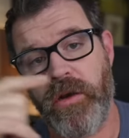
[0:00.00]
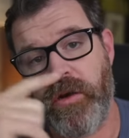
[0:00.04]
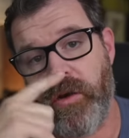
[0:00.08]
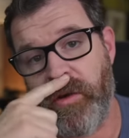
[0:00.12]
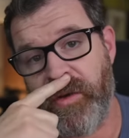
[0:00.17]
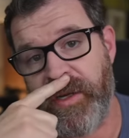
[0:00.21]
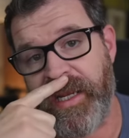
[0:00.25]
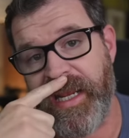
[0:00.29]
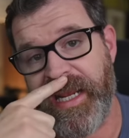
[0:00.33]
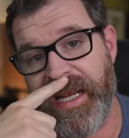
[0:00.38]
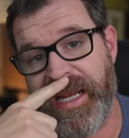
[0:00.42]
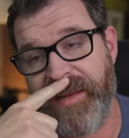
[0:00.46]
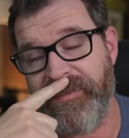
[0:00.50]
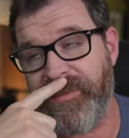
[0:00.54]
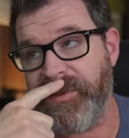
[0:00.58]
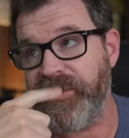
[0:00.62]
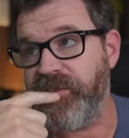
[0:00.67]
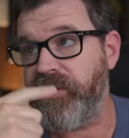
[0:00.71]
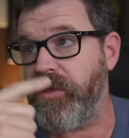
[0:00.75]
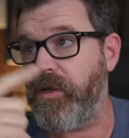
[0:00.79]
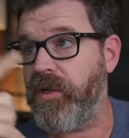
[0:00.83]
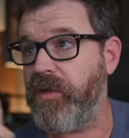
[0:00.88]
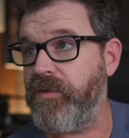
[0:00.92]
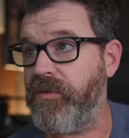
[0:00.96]
on
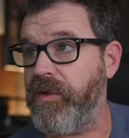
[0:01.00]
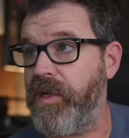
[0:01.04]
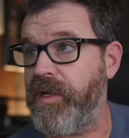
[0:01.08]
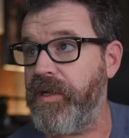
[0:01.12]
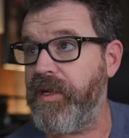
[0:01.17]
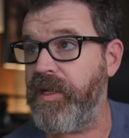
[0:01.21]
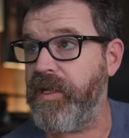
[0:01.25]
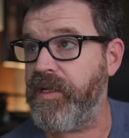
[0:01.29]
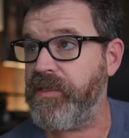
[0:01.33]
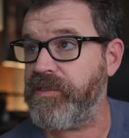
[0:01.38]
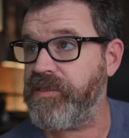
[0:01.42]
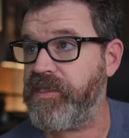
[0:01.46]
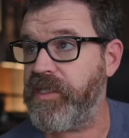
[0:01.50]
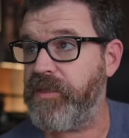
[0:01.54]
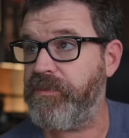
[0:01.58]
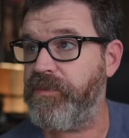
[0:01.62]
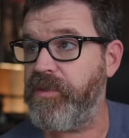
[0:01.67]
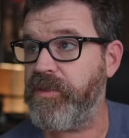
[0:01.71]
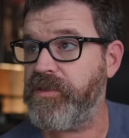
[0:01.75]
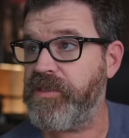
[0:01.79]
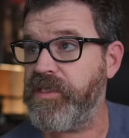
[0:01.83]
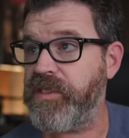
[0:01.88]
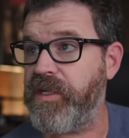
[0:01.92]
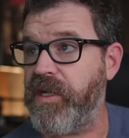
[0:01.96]
Amazon right now, so that
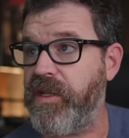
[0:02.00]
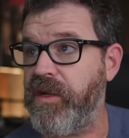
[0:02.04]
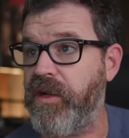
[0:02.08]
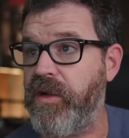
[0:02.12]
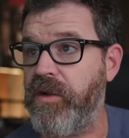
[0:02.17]
puts it at